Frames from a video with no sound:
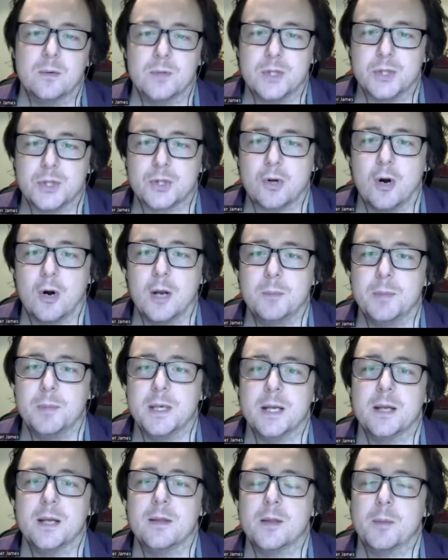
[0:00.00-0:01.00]
were
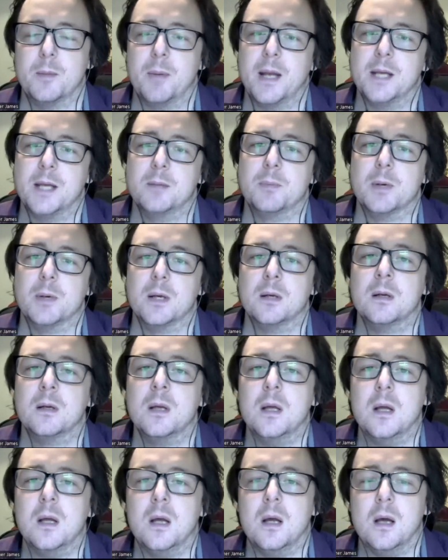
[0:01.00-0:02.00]
describing it in the paper.
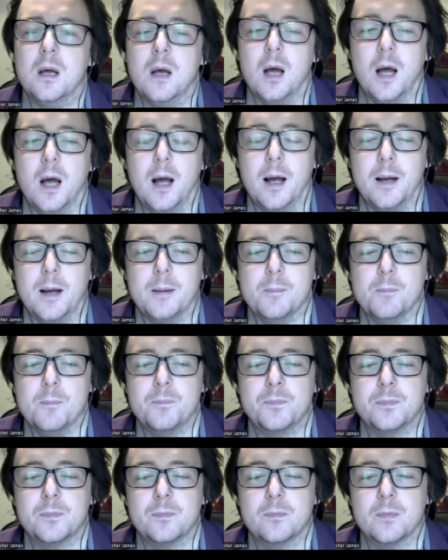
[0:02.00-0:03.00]

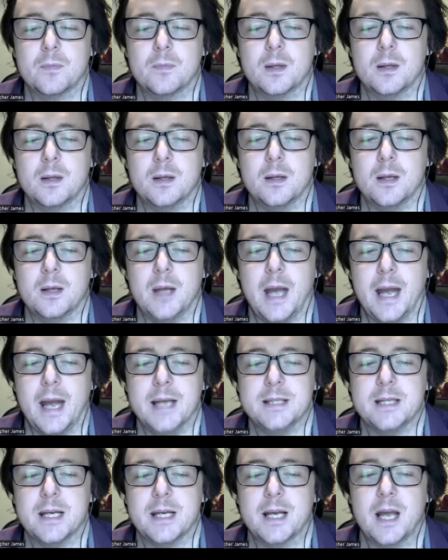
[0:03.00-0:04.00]
Um,
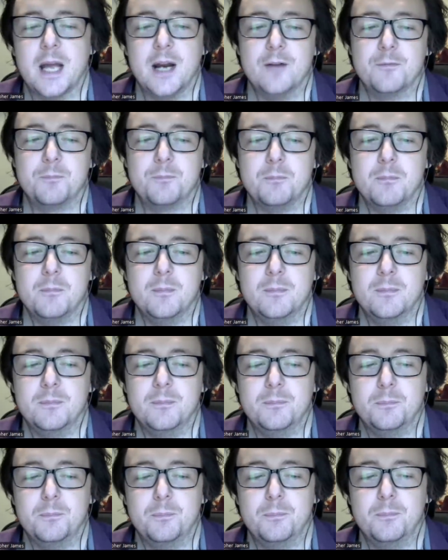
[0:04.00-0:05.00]
and it kind of
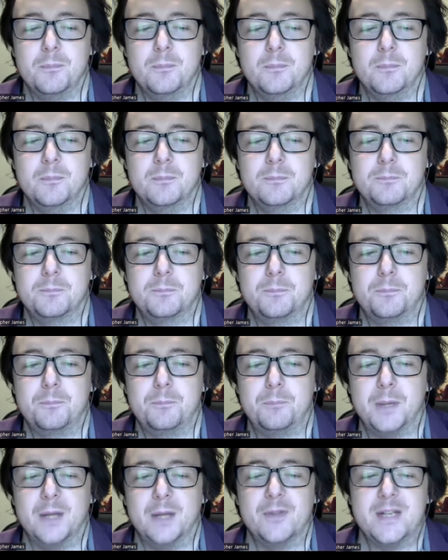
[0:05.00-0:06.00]

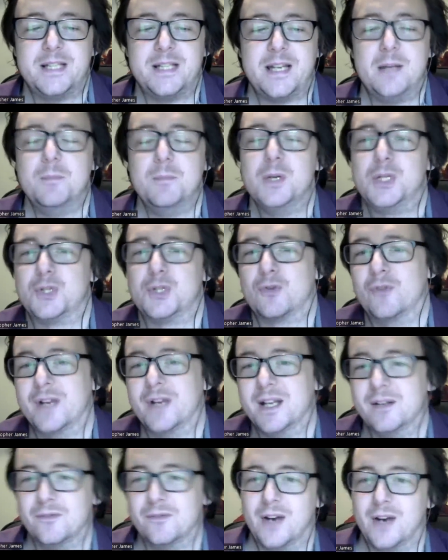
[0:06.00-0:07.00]
built this
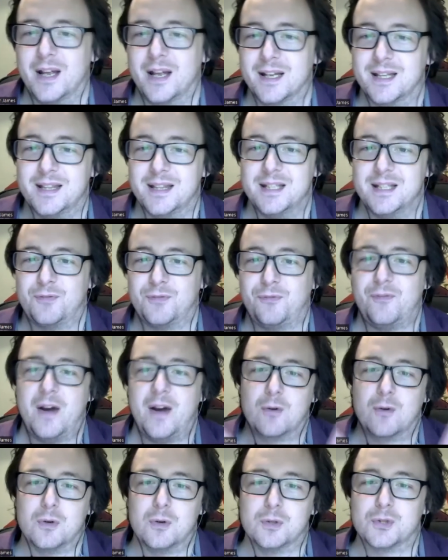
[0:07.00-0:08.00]
imagery of like this
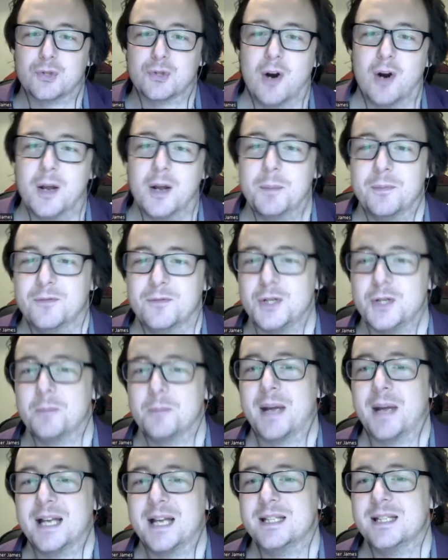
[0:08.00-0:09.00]
feral tribe of
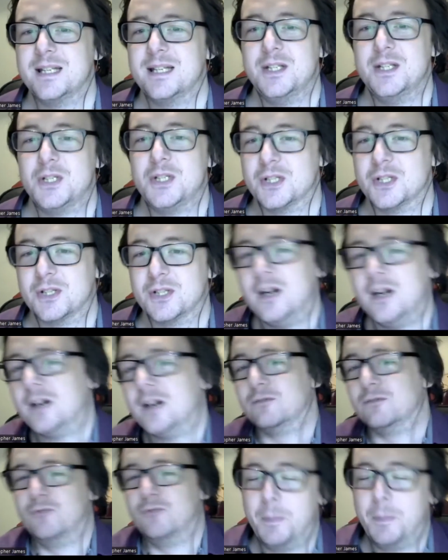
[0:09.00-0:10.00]
chimpanzees just
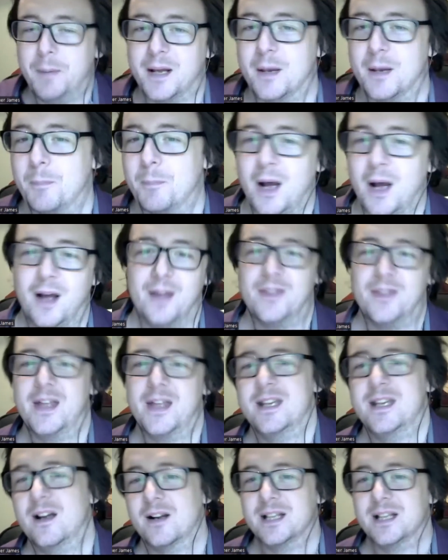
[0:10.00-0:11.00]
ripping apart their
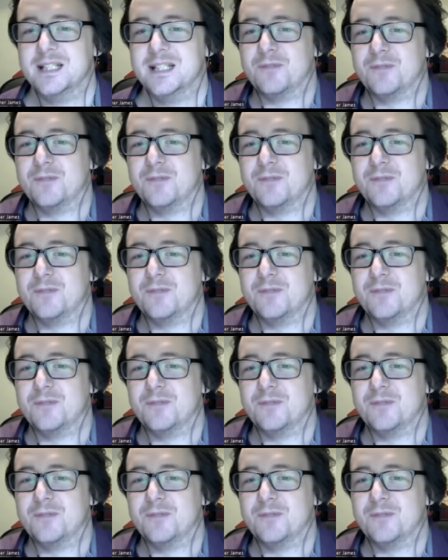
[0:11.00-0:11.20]
young and